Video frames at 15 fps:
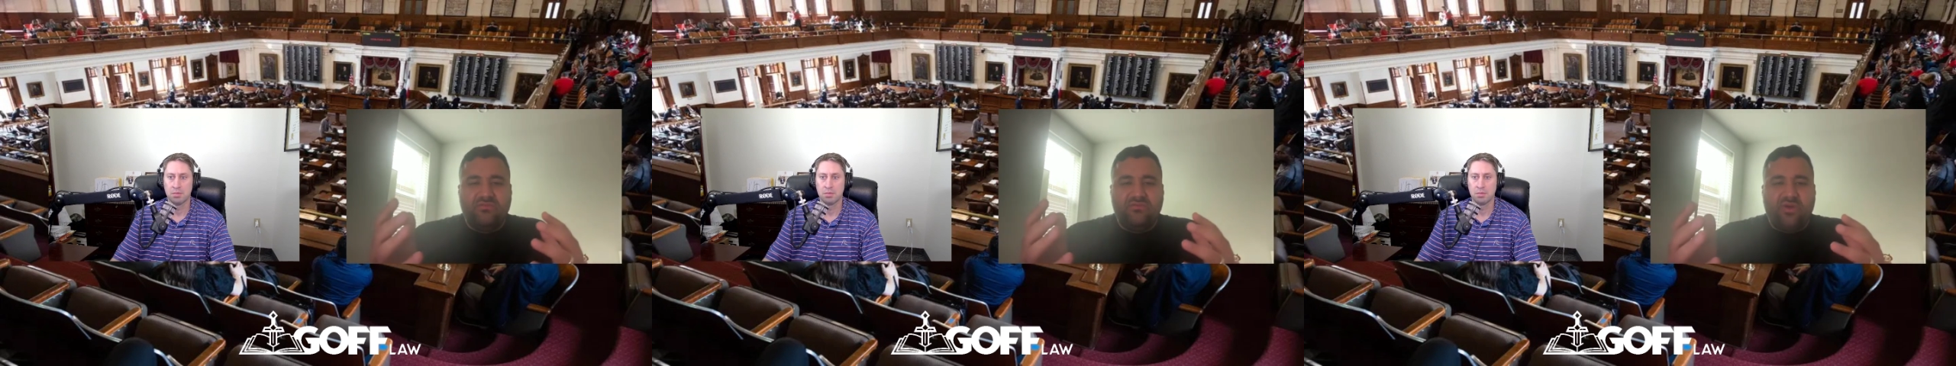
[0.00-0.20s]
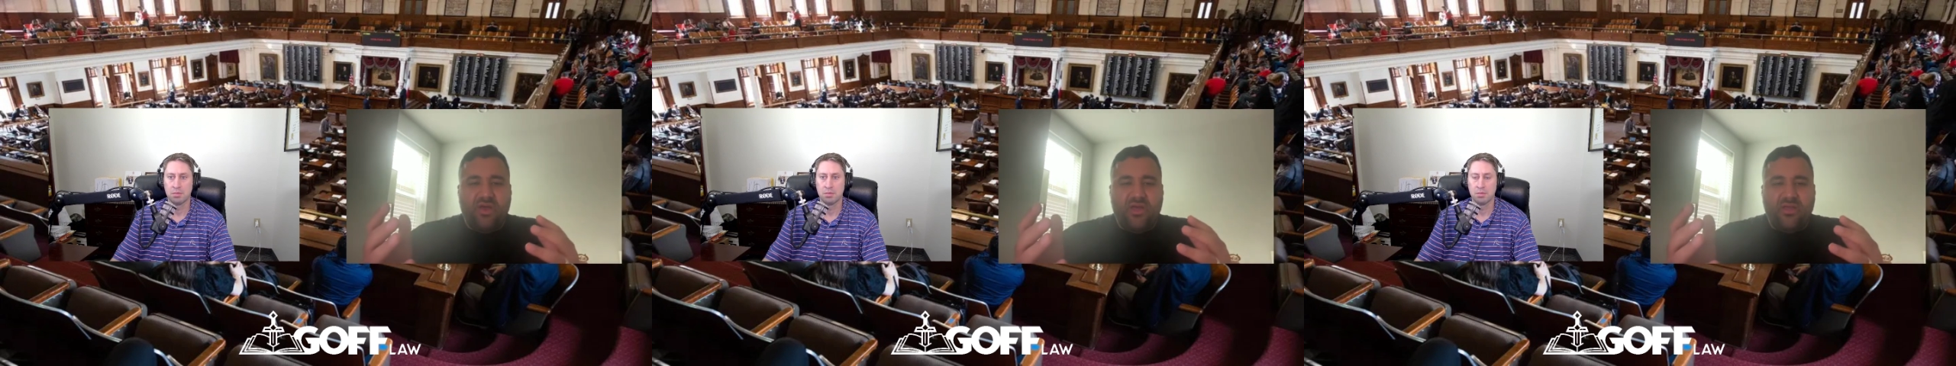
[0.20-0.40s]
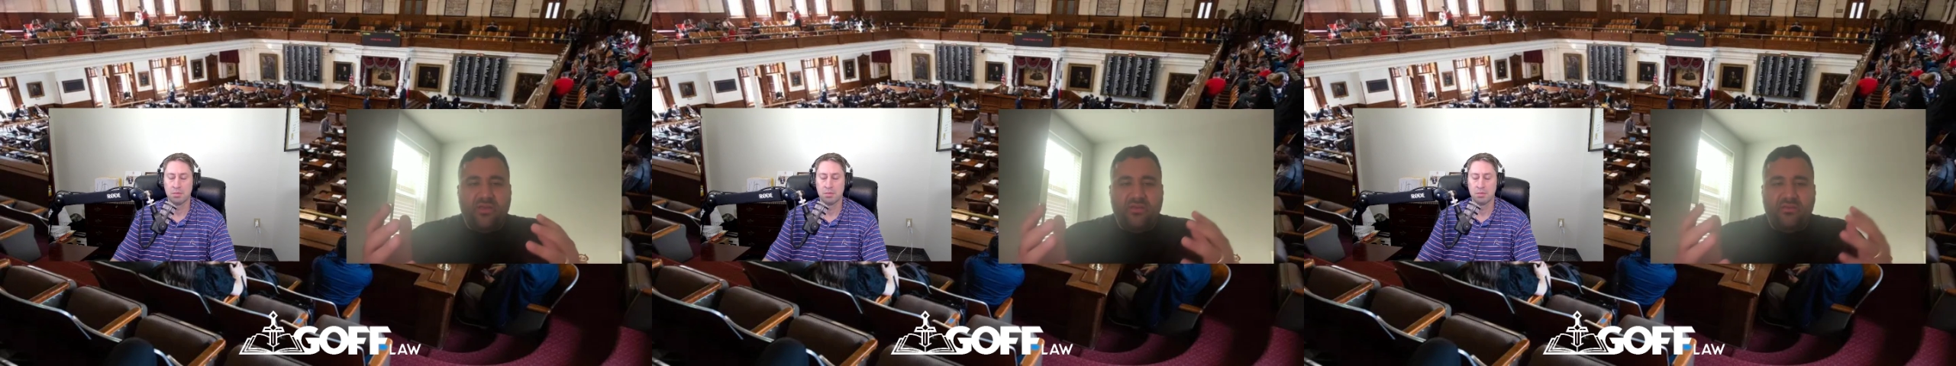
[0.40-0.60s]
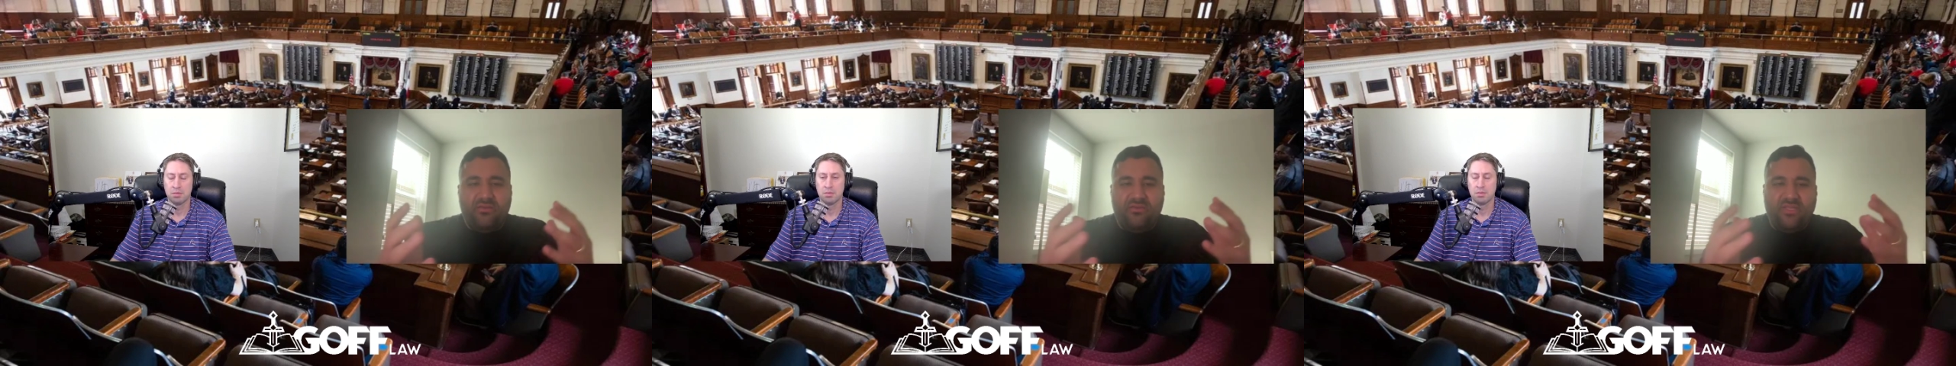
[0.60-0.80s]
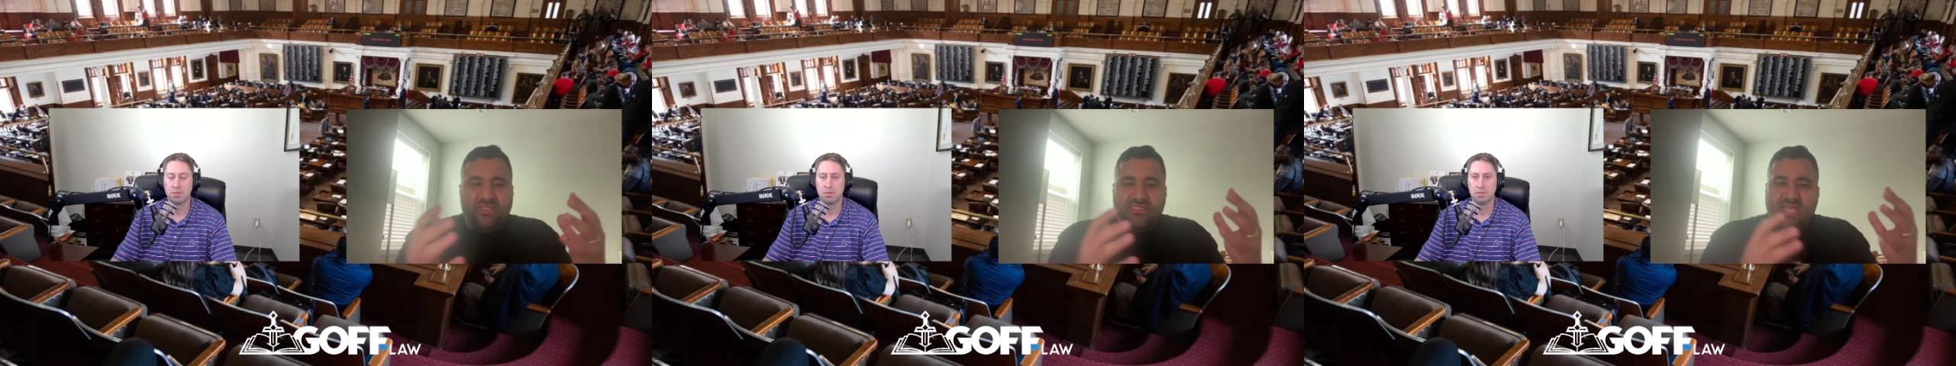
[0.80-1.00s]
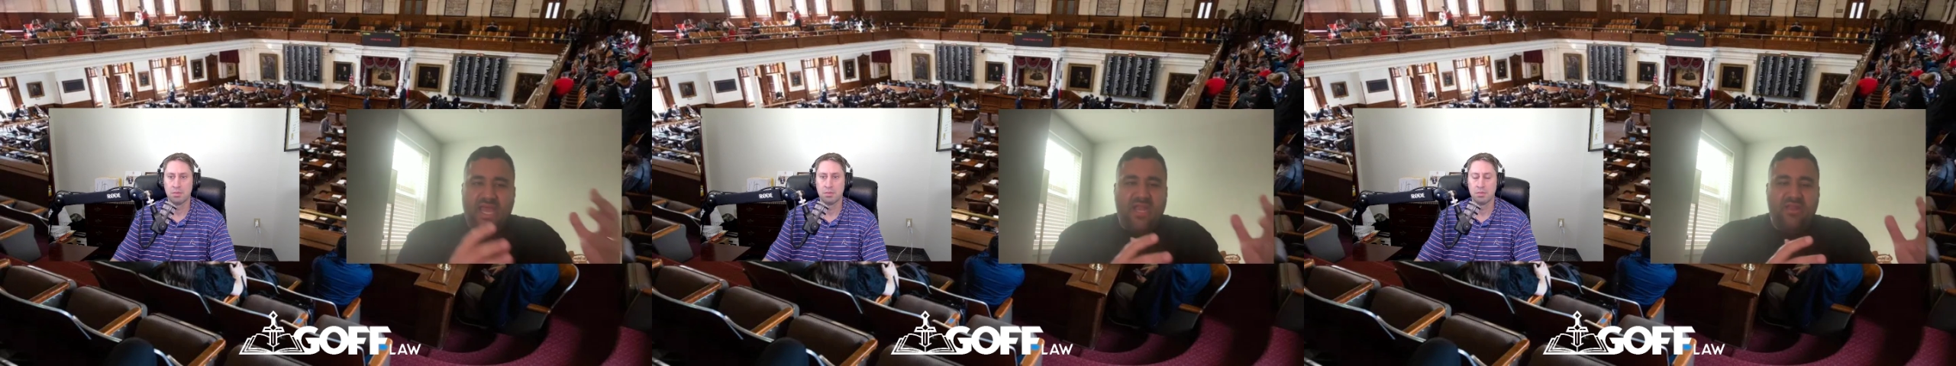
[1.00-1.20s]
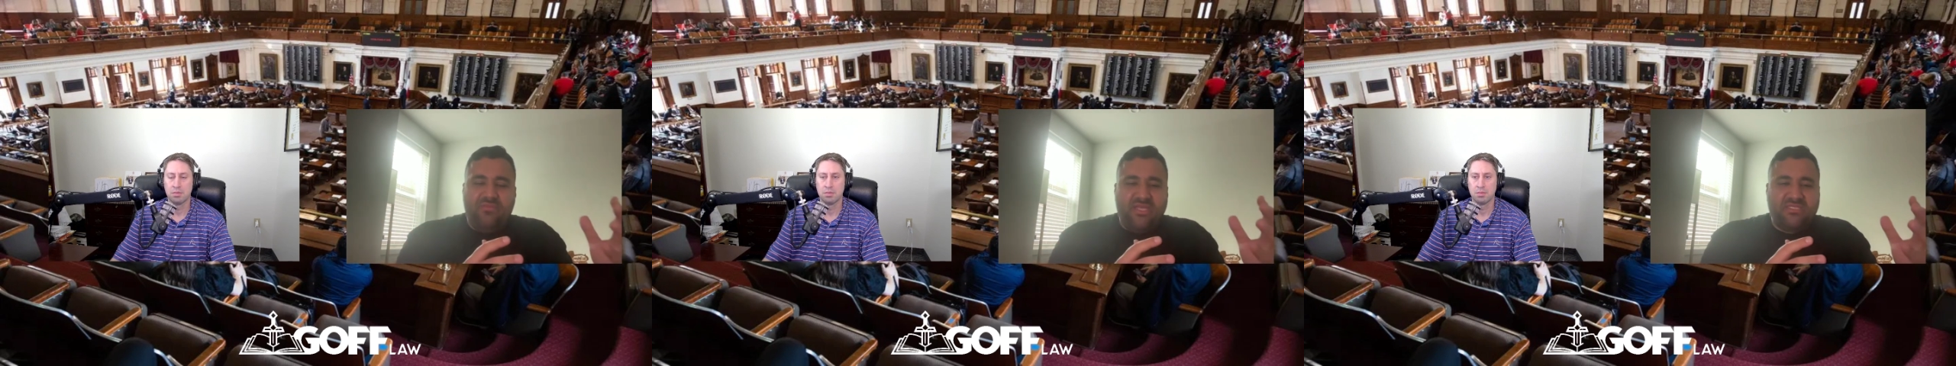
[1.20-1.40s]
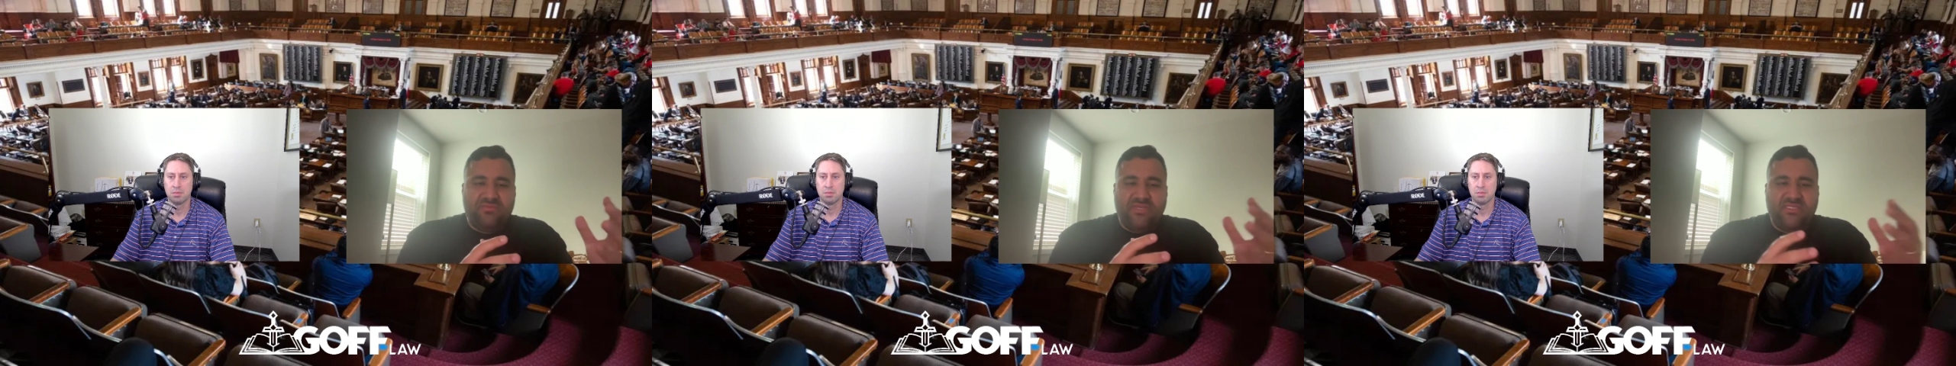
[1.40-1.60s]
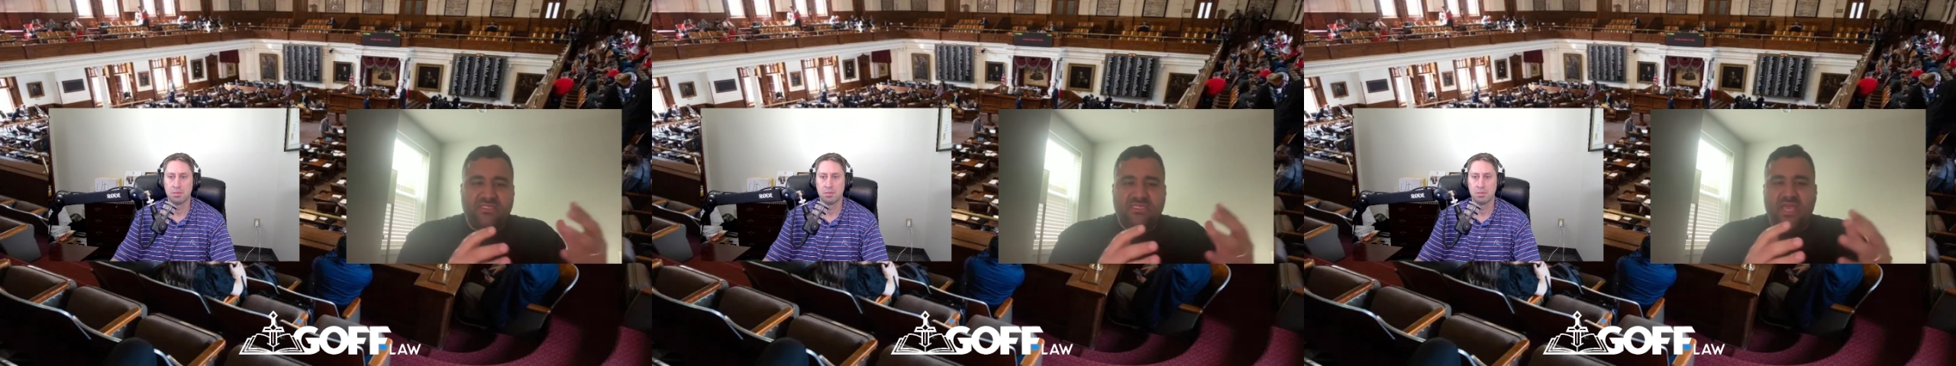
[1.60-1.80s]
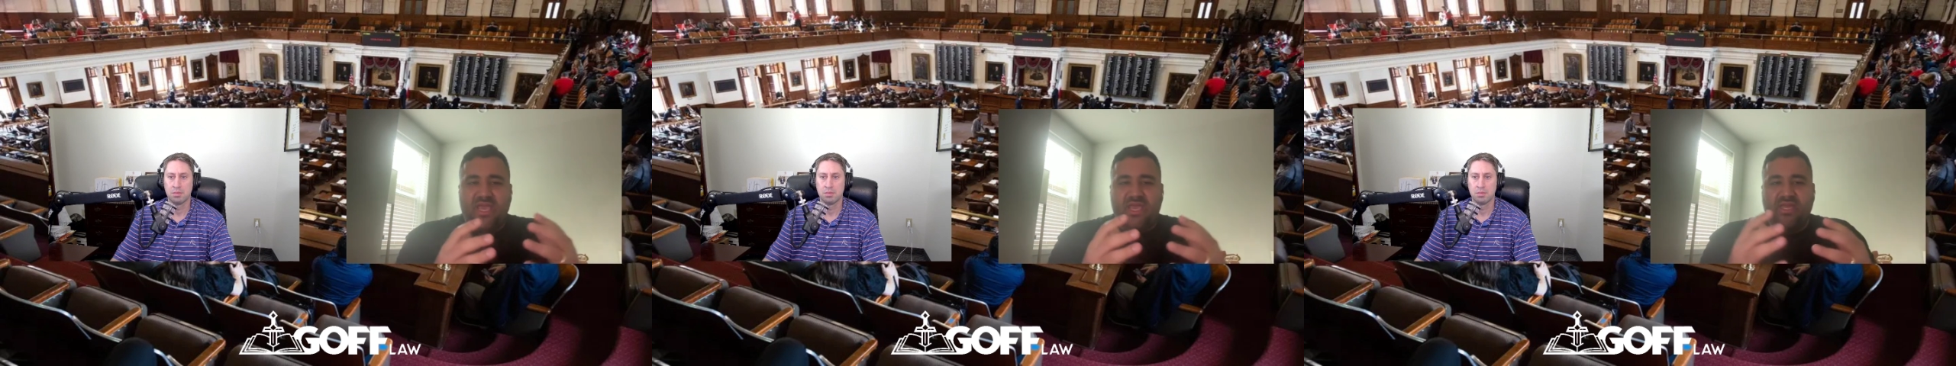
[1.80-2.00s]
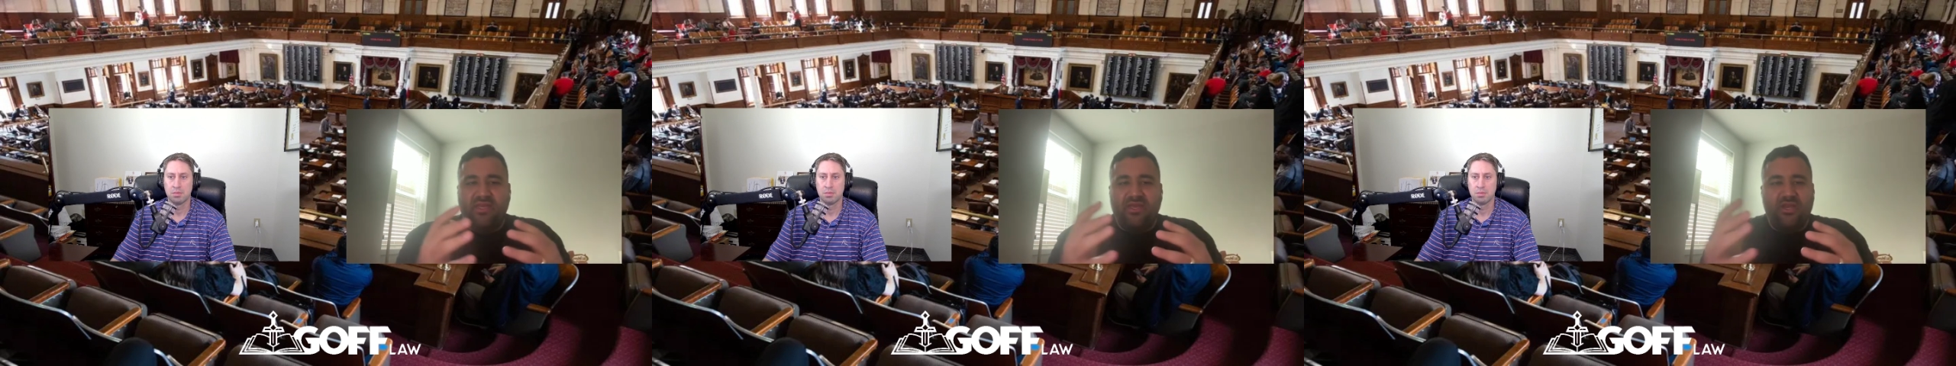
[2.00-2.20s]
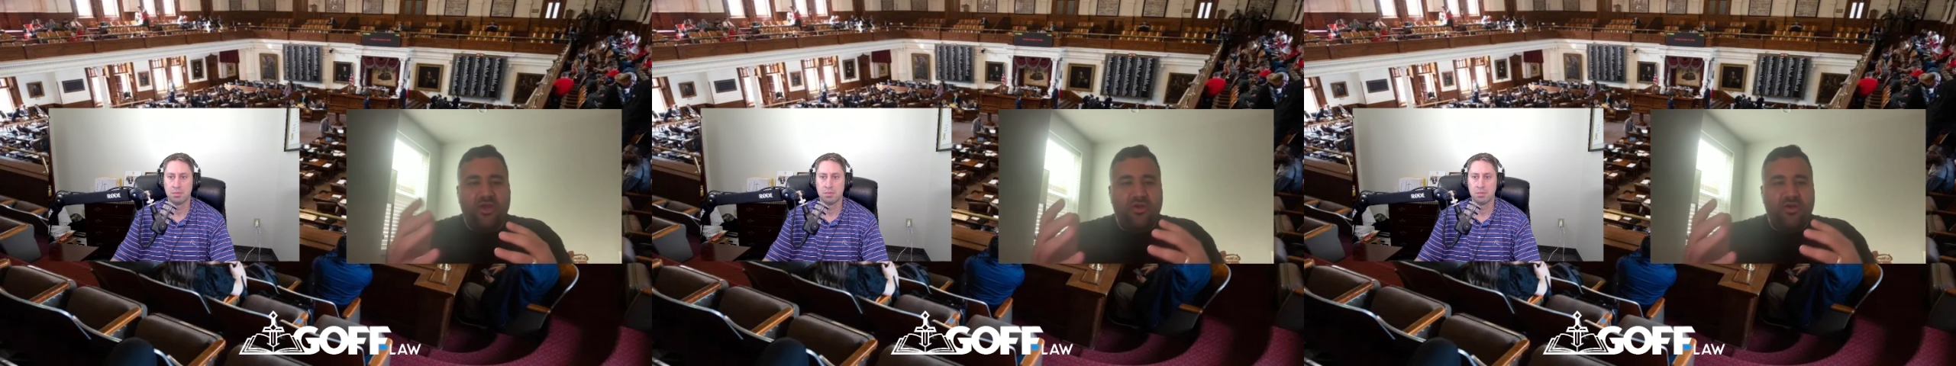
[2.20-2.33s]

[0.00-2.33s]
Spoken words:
what this database may say. And,